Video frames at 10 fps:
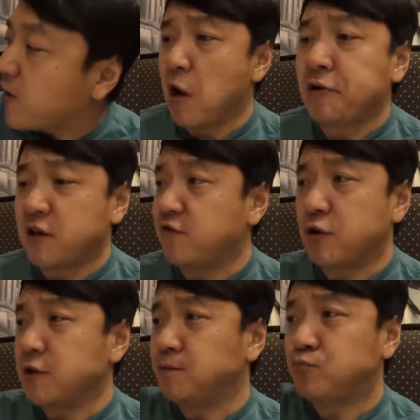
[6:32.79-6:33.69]
Yeah,
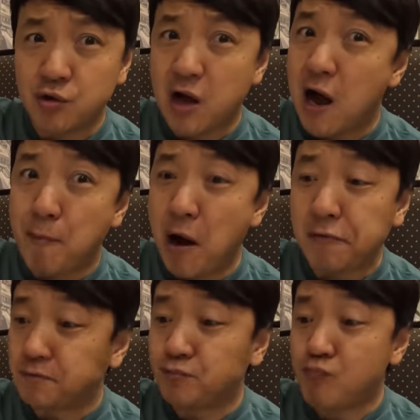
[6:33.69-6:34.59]
definitely. Do the hot
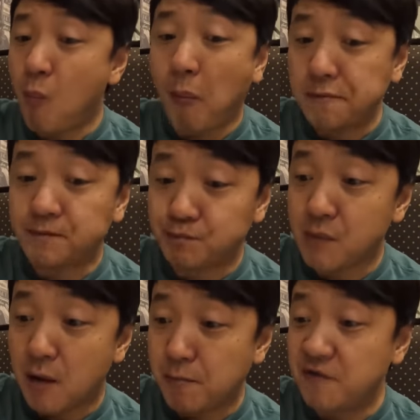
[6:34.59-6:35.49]
pot
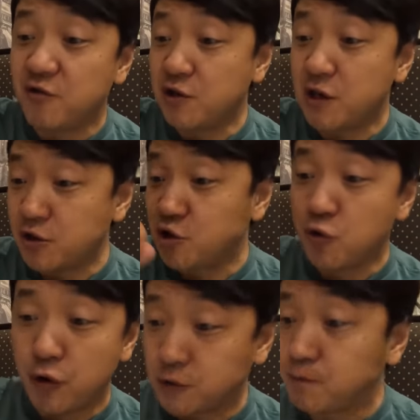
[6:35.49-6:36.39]
before the other
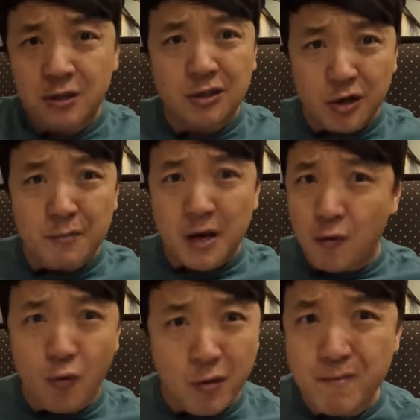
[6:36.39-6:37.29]
skewers. This is gonna be a
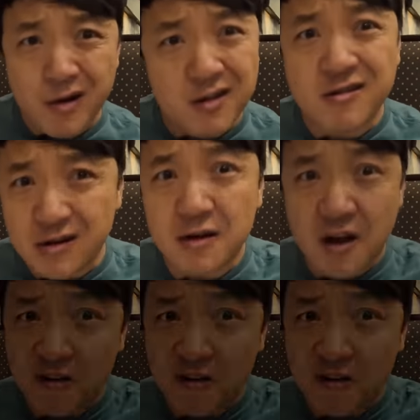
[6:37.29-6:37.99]
warm belly kind of